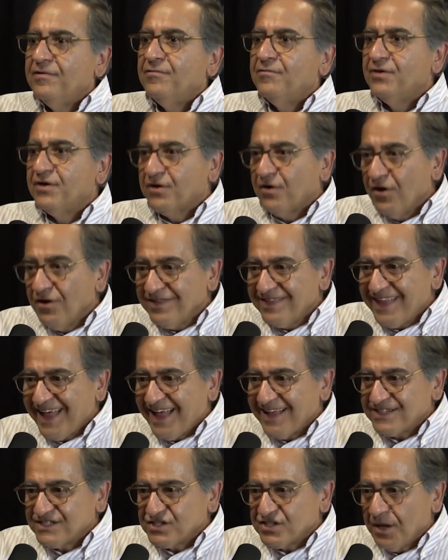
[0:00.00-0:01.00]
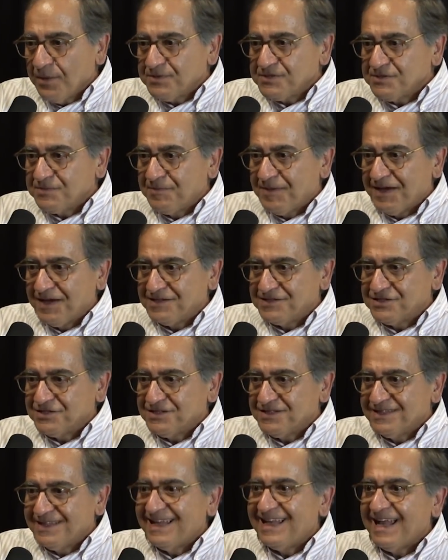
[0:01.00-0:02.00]
We call that
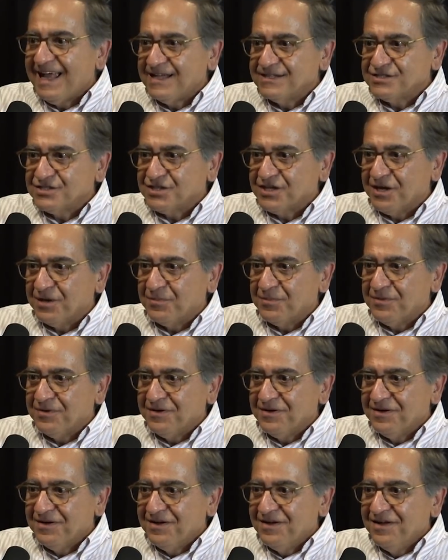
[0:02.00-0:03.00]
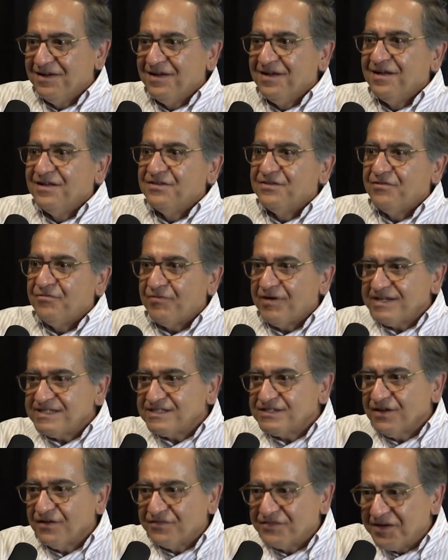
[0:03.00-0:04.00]
subspace the landscape. Mm-hmm. The
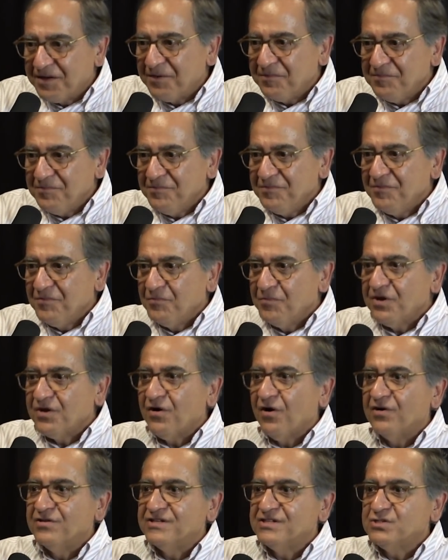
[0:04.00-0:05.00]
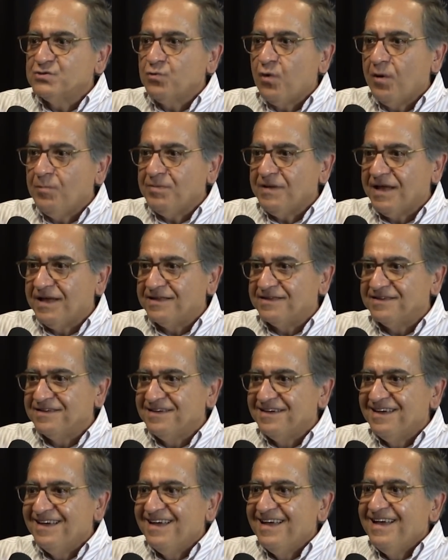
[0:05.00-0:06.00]
rest of them we call the swampland.
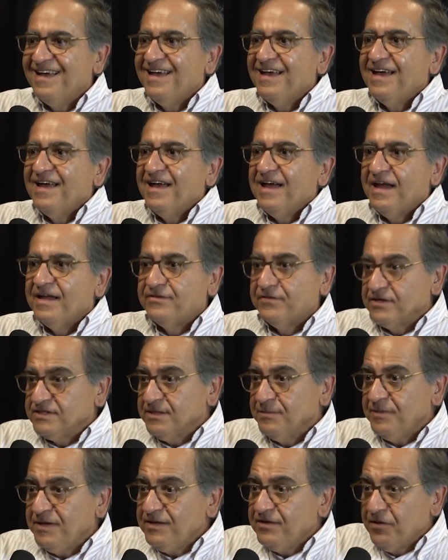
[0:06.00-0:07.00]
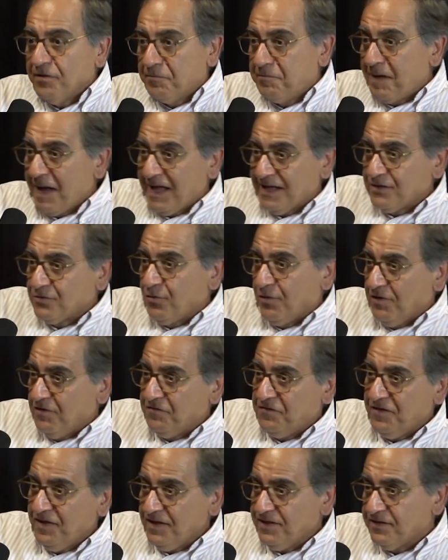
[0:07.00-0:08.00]
It doesn't mean they are bad quantum
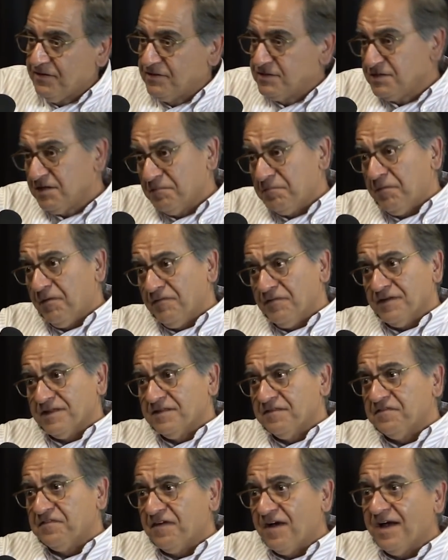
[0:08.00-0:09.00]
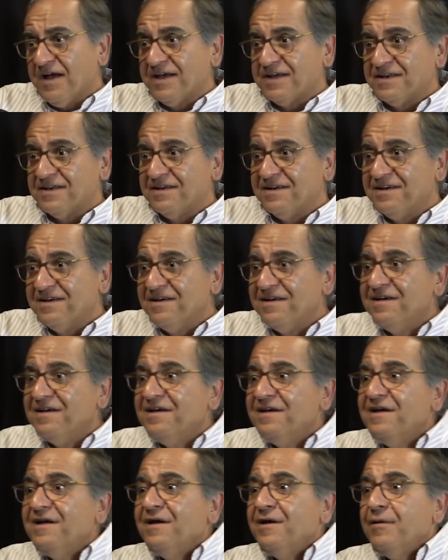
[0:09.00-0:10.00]
field theories. They're perfectly fine.
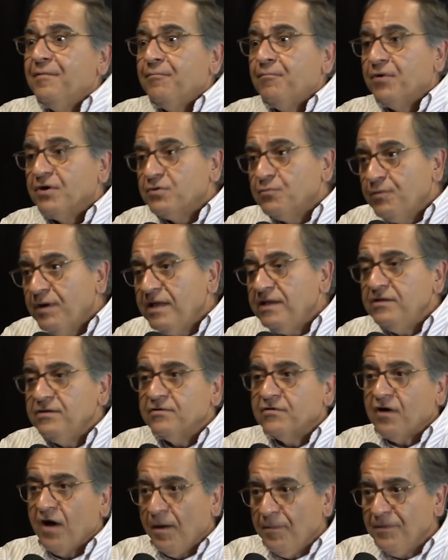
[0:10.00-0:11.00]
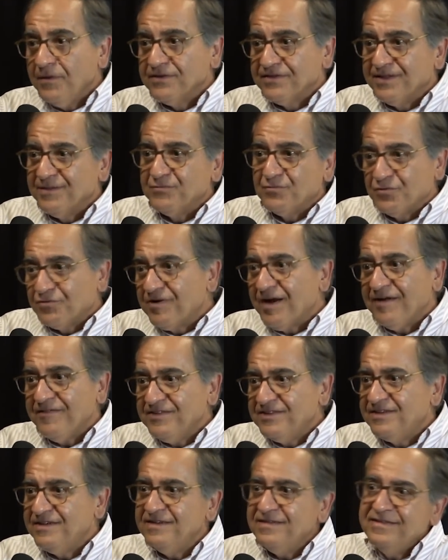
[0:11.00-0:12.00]
Mm-hmm. But when you couple them to
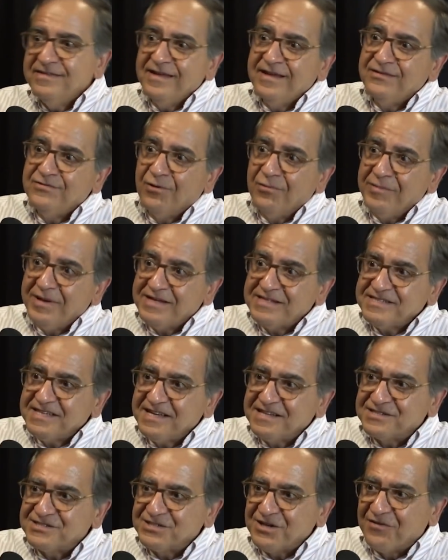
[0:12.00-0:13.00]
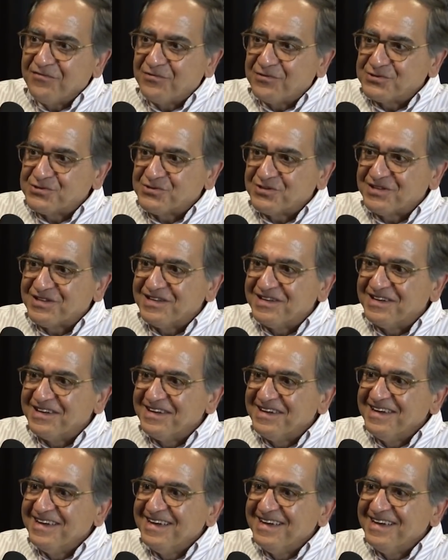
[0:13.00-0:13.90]
gravity, they don't make sense, unfortunately.